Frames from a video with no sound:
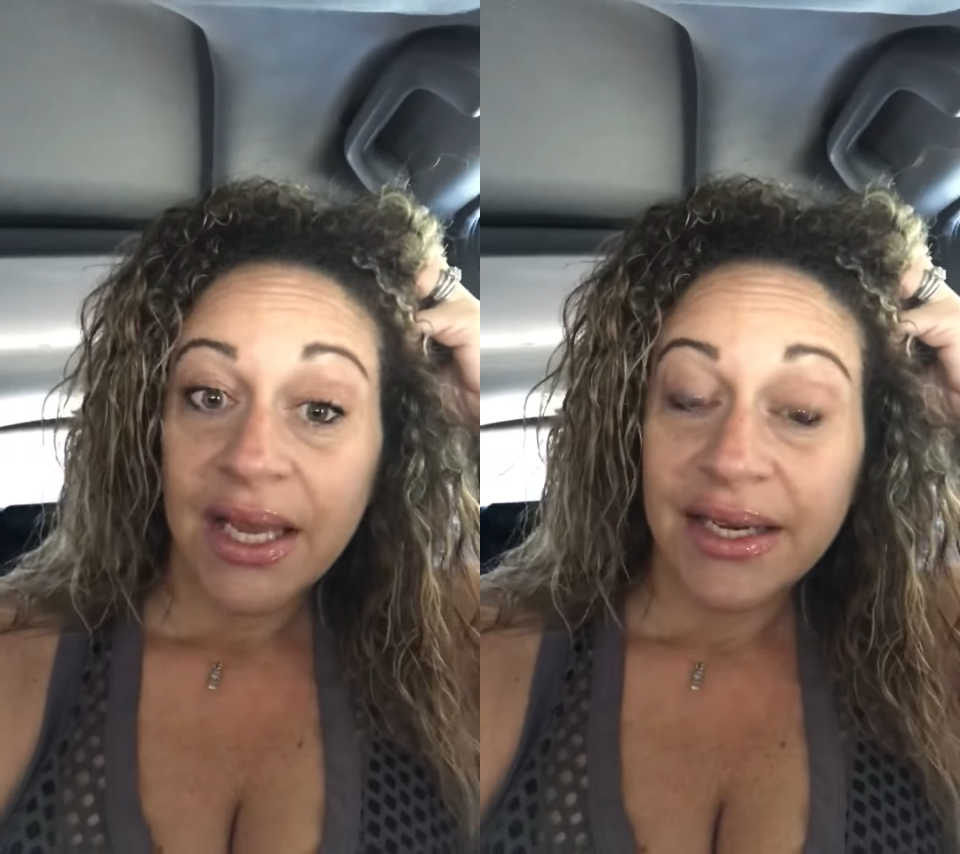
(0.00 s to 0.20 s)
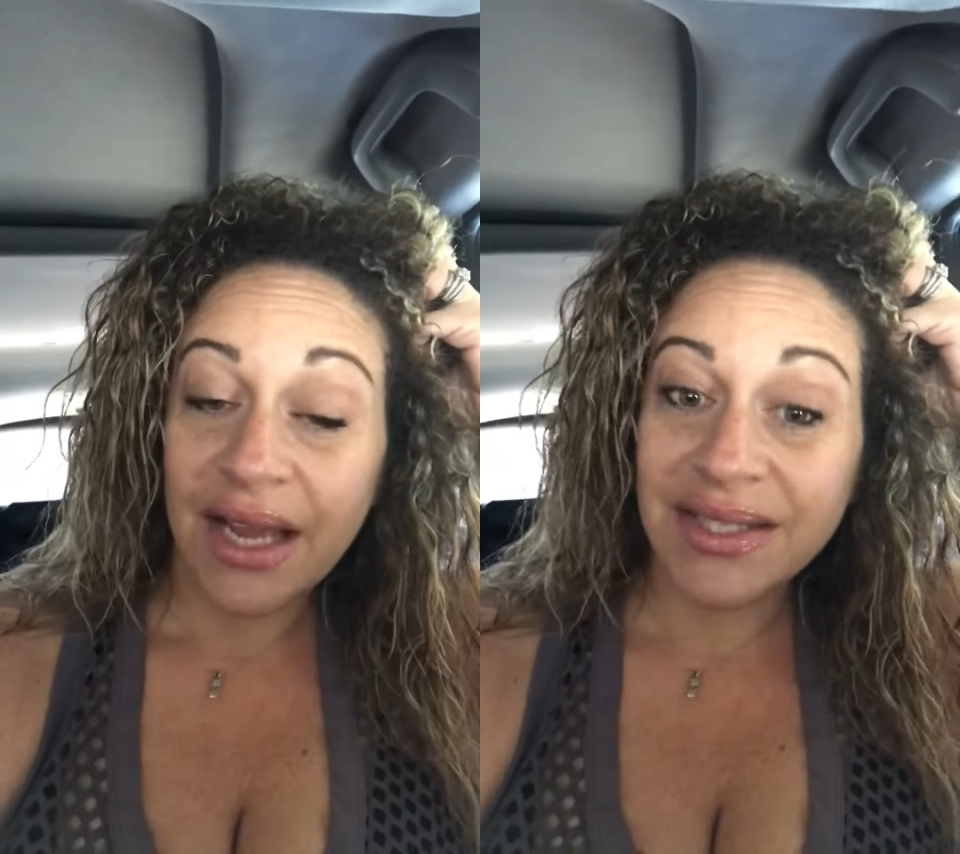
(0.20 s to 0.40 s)

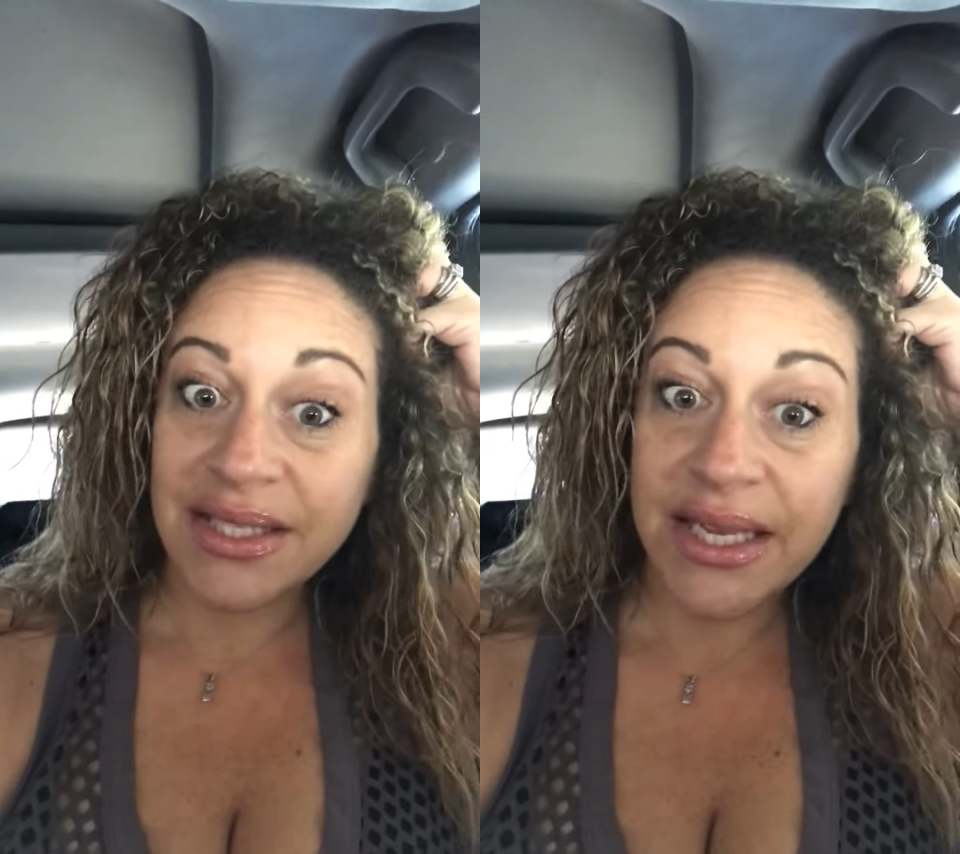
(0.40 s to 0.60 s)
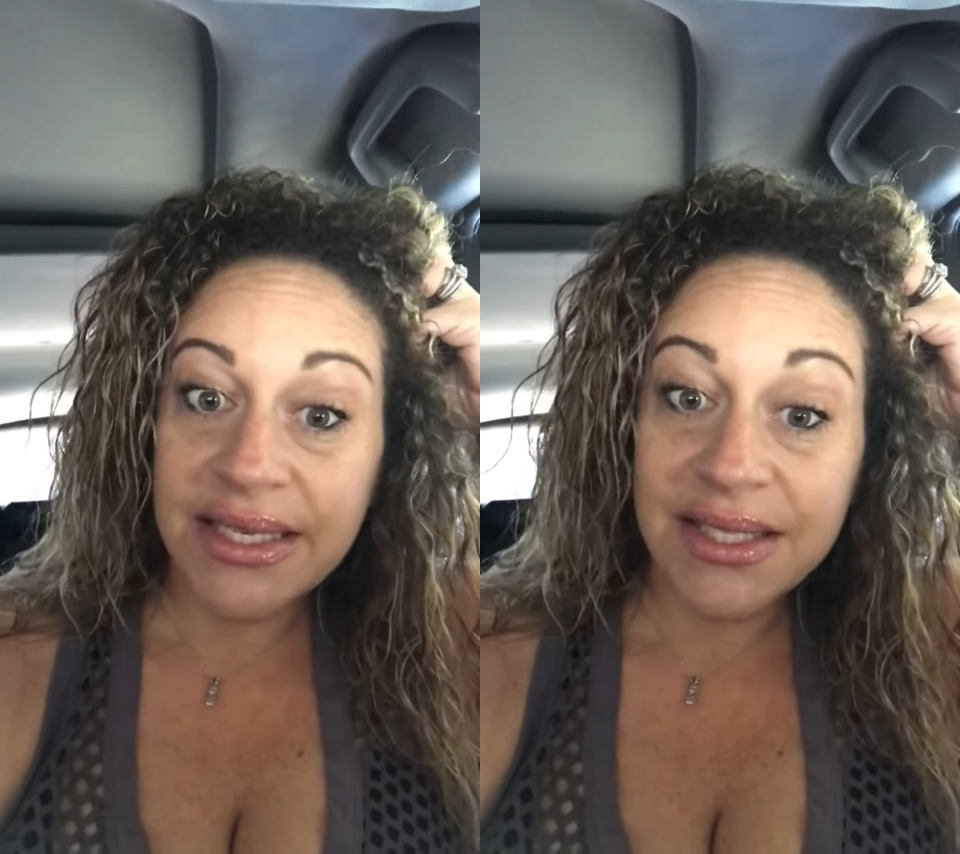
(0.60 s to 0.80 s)
Now,
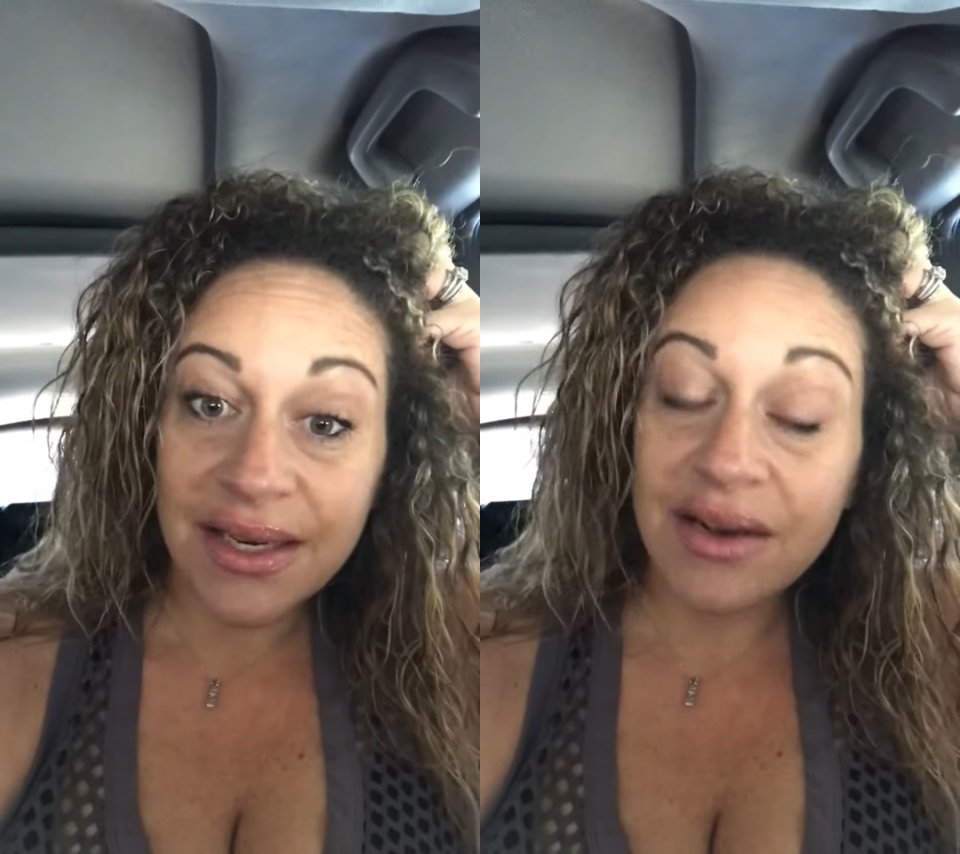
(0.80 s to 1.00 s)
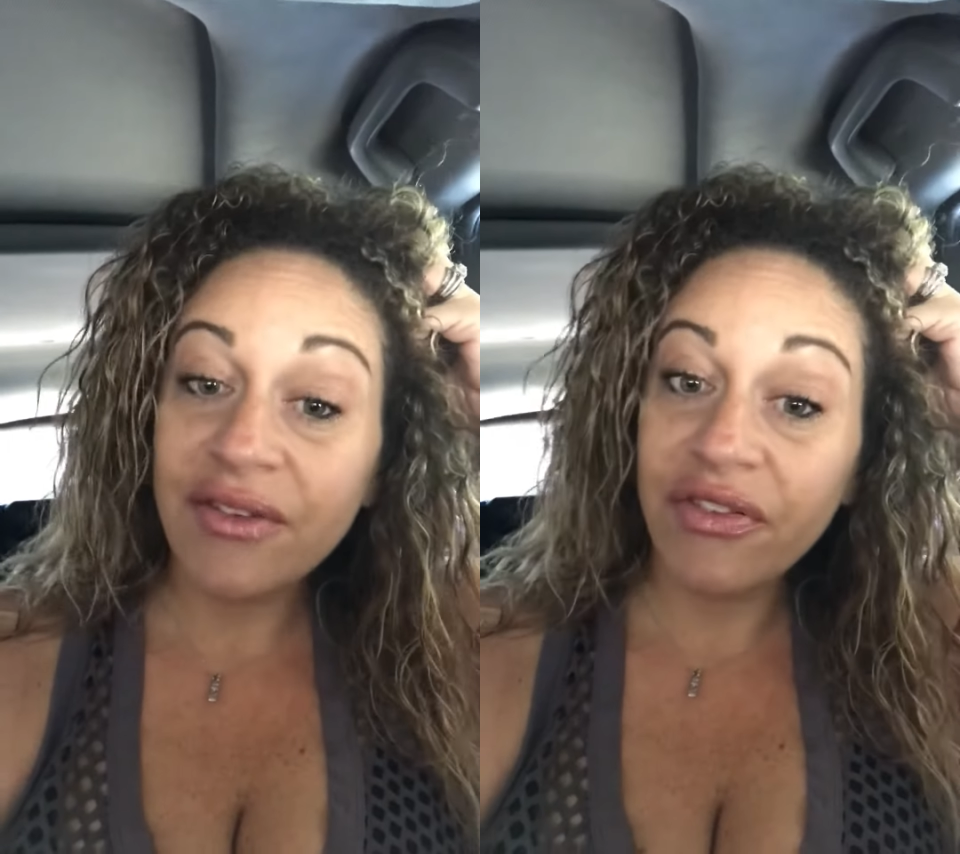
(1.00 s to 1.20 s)
since I
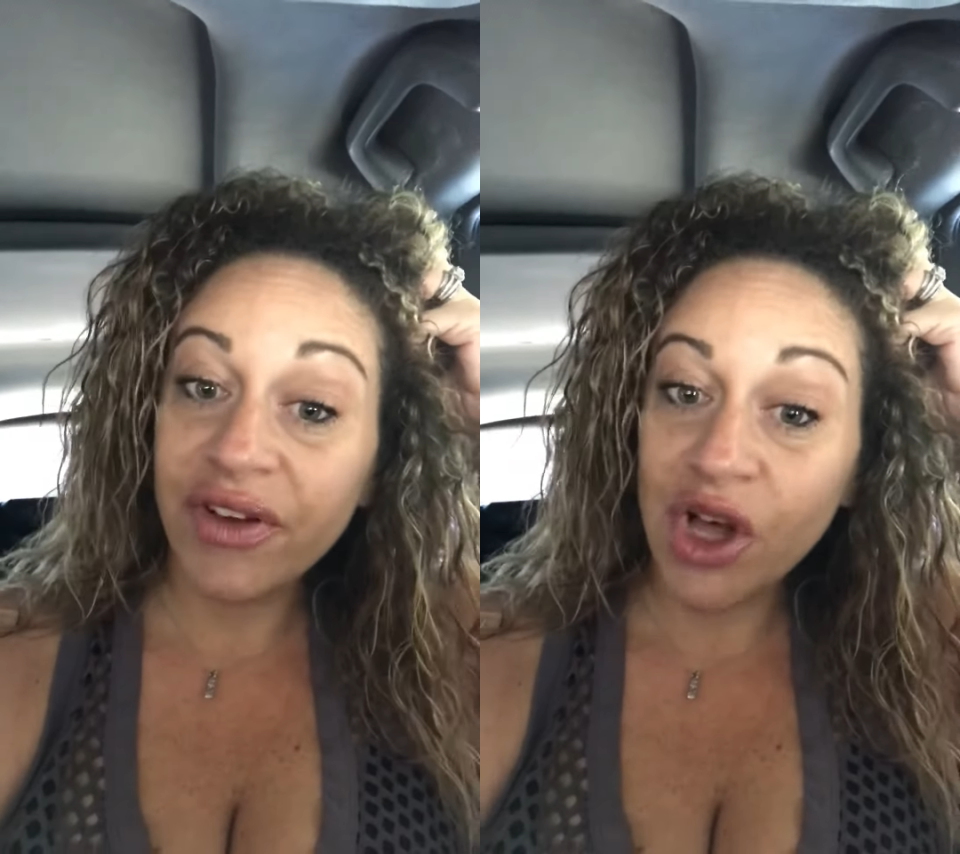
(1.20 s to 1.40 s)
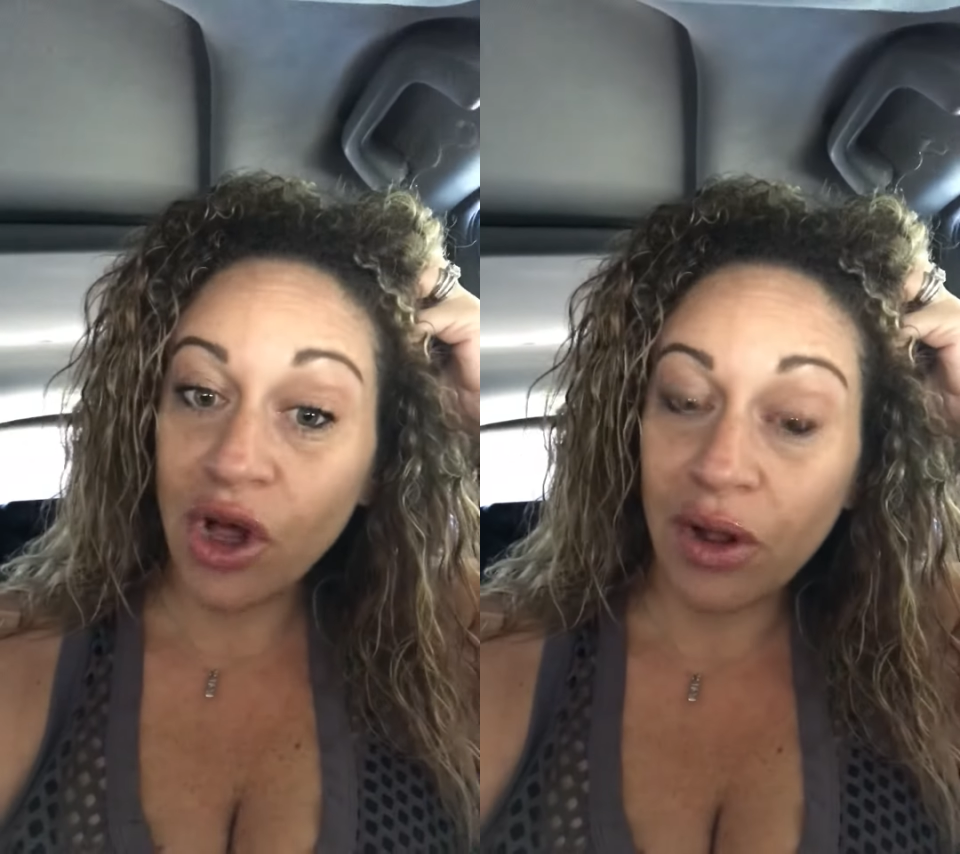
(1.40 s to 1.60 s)
didn't
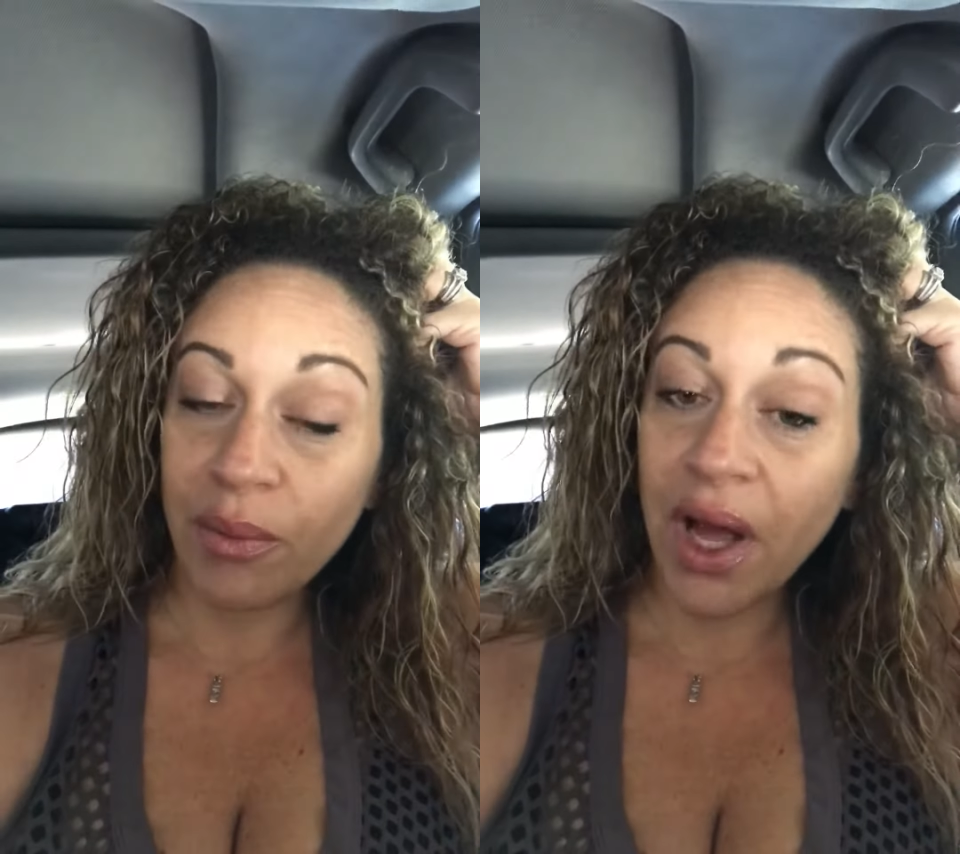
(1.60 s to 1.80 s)
film,